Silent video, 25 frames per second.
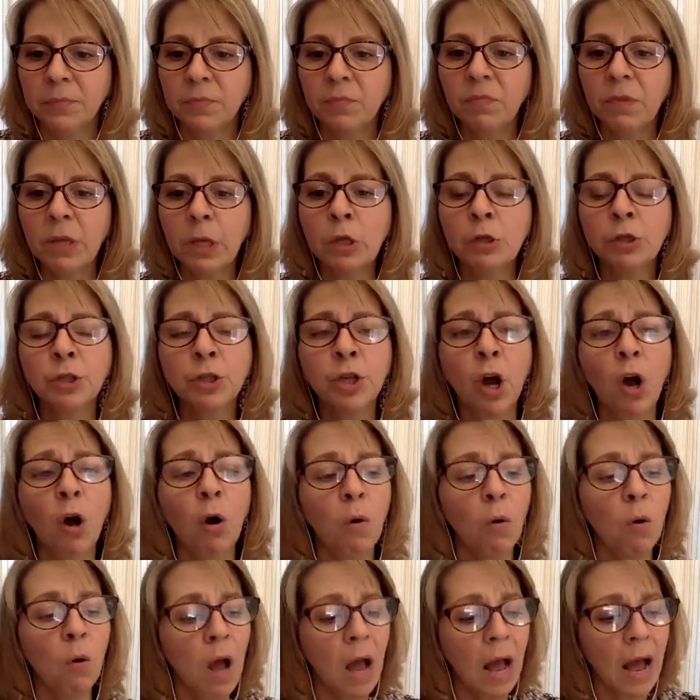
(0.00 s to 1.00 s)

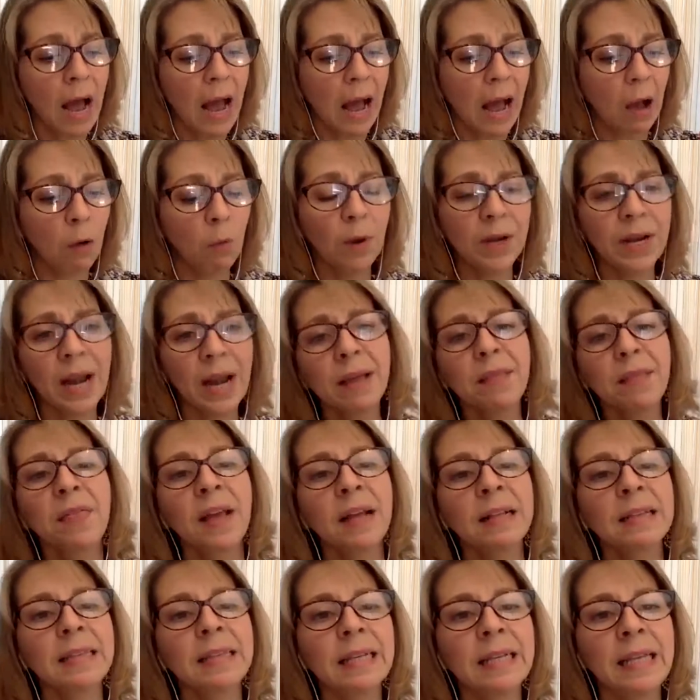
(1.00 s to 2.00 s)
So what I
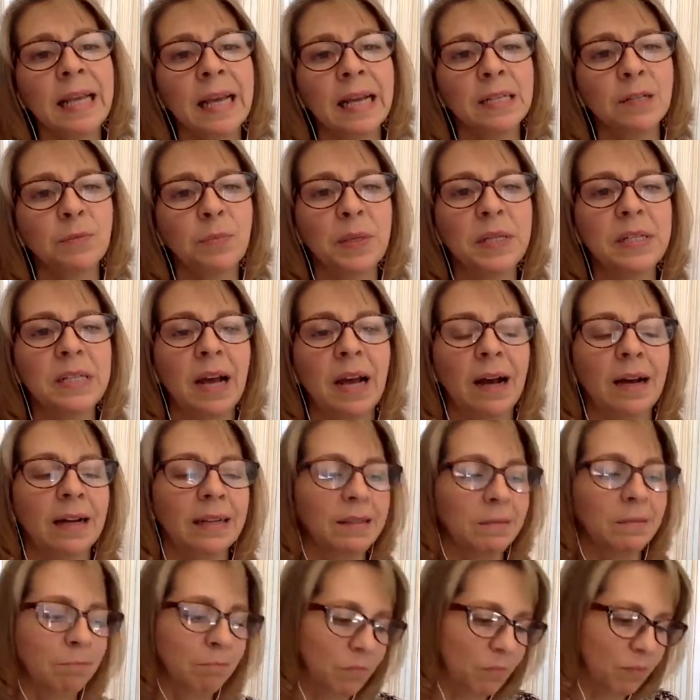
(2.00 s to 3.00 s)
think that can be
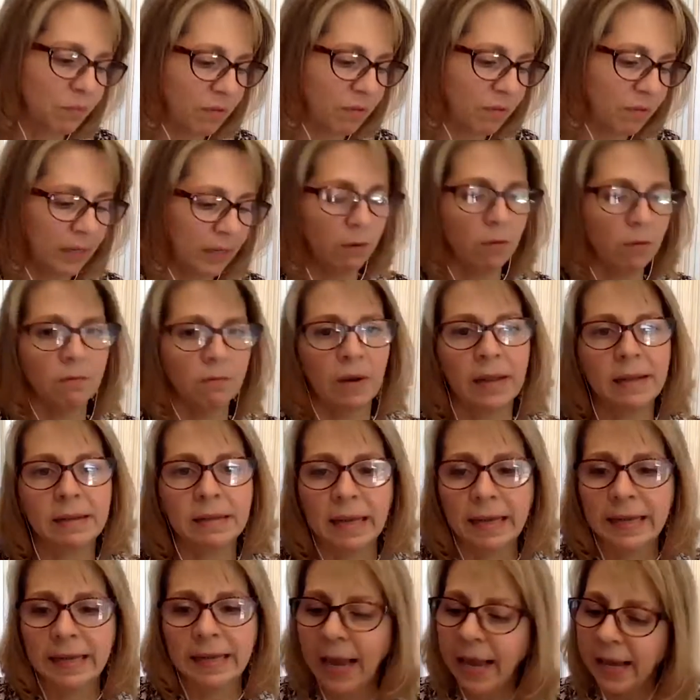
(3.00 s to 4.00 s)
done,
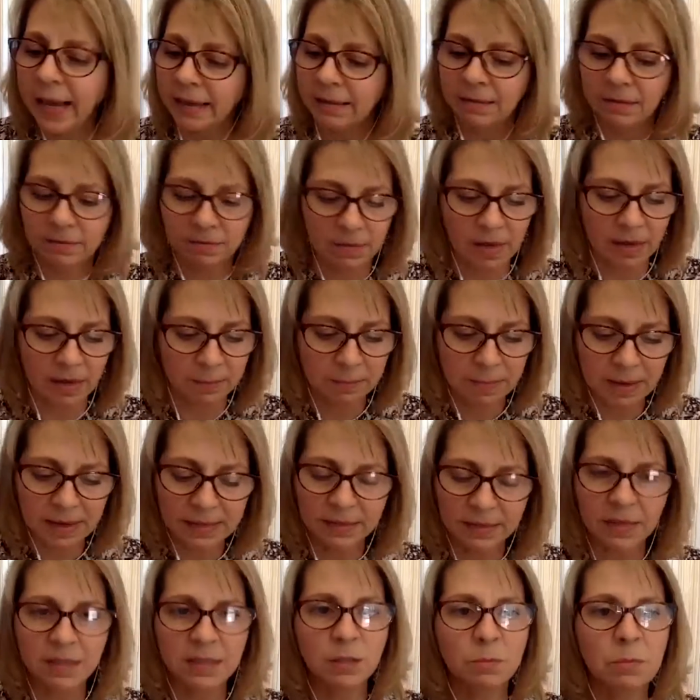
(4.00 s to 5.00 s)
I made
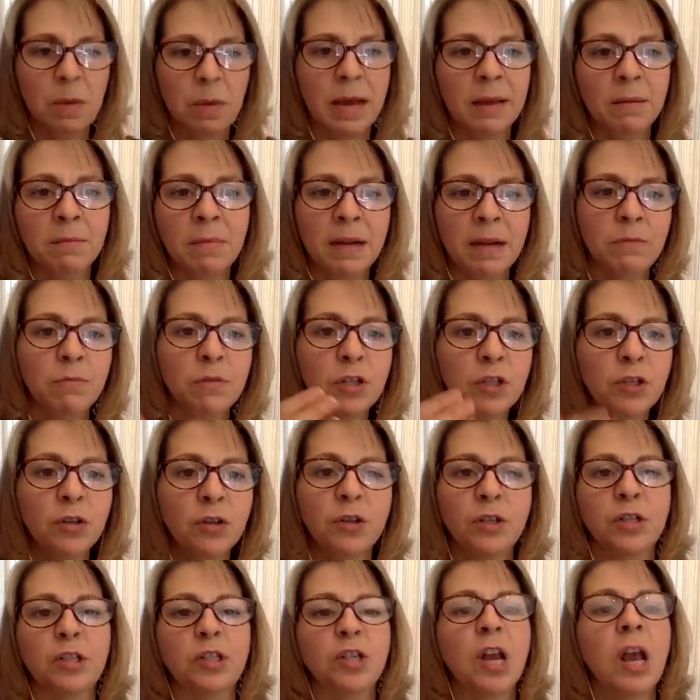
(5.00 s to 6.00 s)
this my
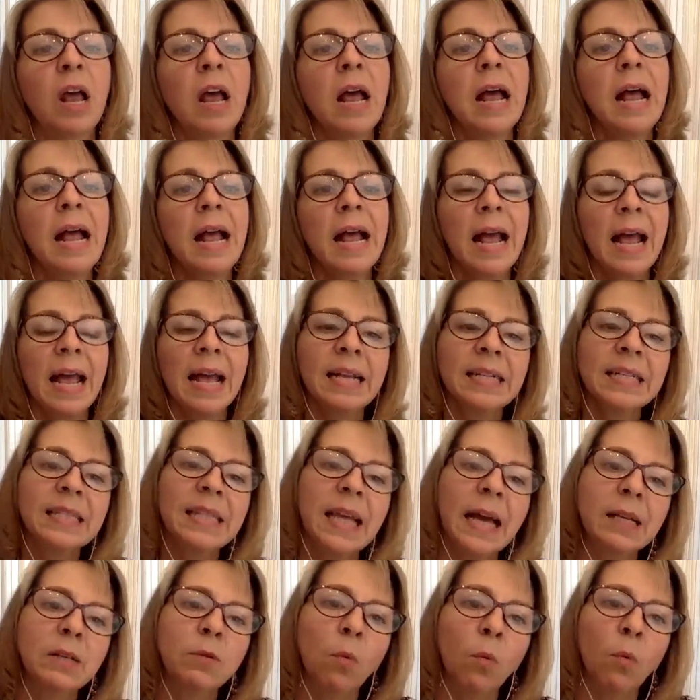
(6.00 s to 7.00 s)
research, is
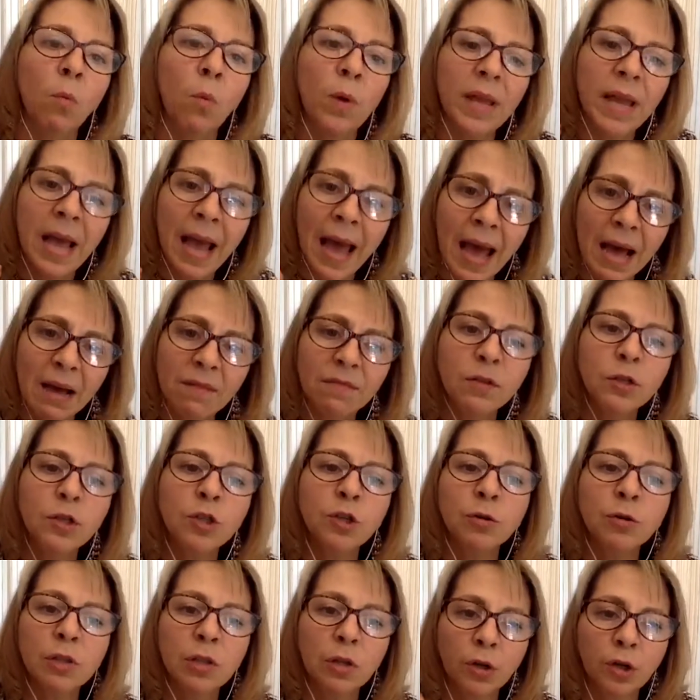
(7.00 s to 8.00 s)
that we have
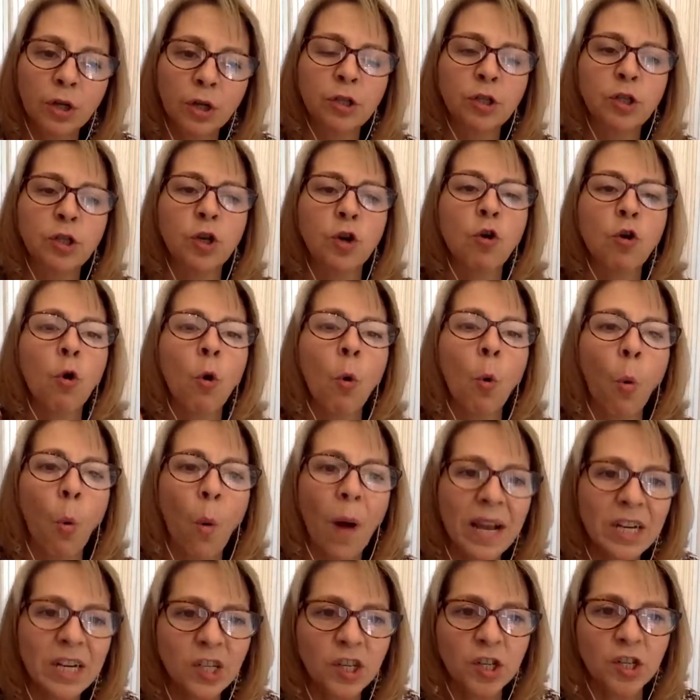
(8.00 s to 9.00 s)
to learn to
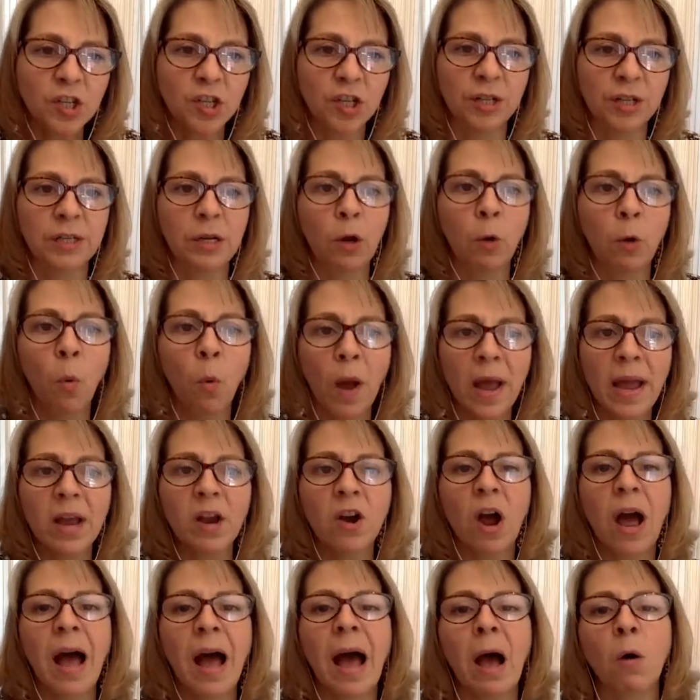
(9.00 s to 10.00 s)
question where
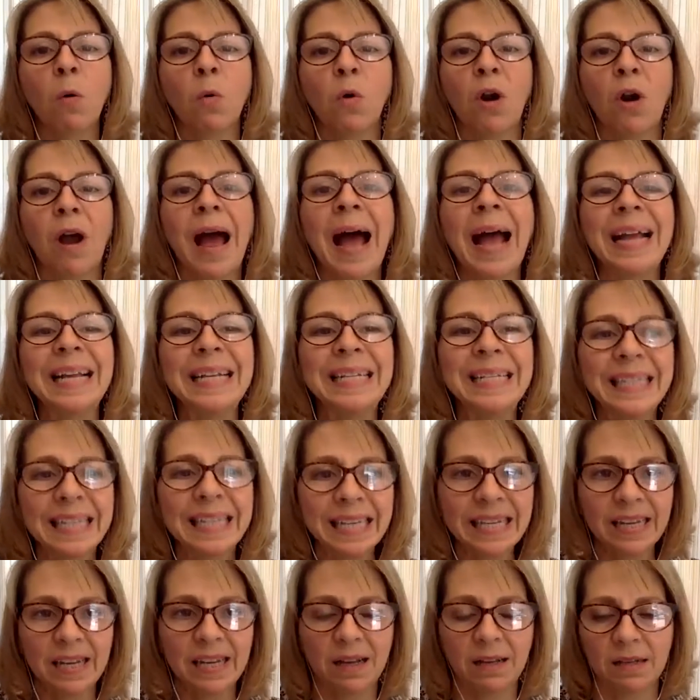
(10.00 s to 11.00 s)
our
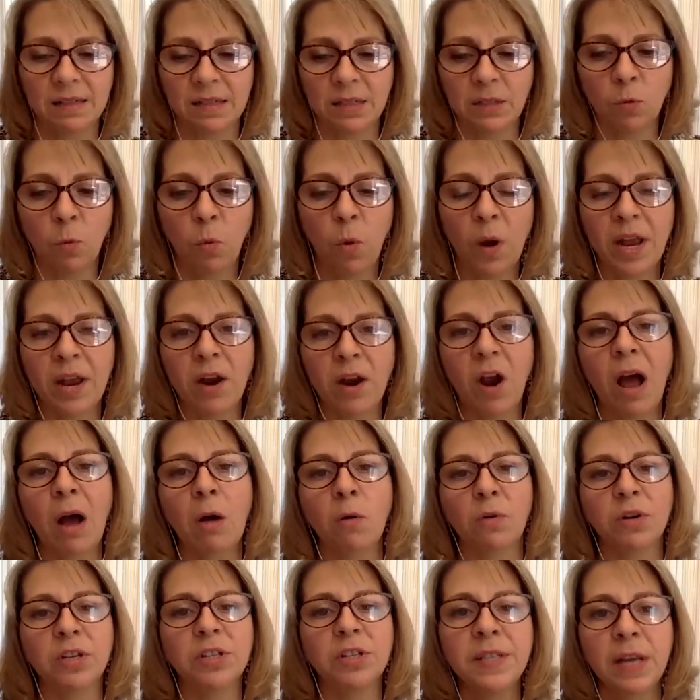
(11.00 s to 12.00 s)
ideas, where
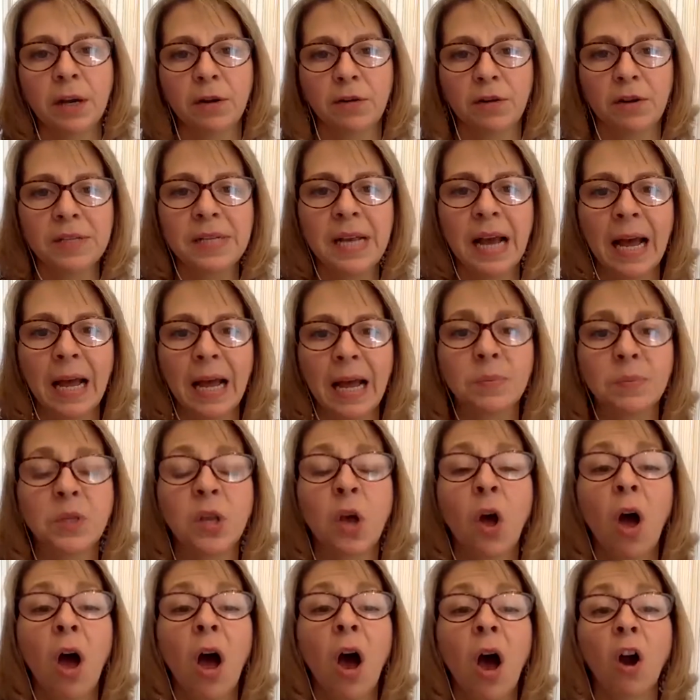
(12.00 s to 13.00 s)
our stereotypes
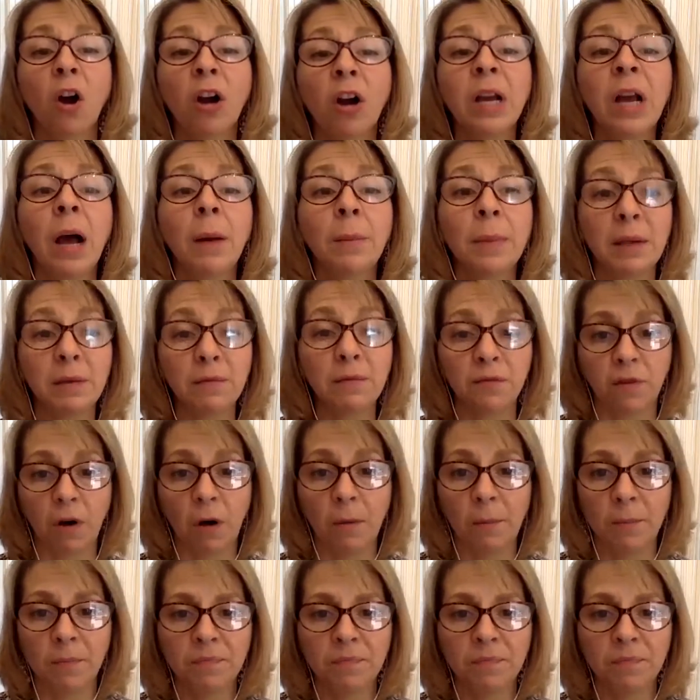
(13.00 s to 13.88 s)
are coming from.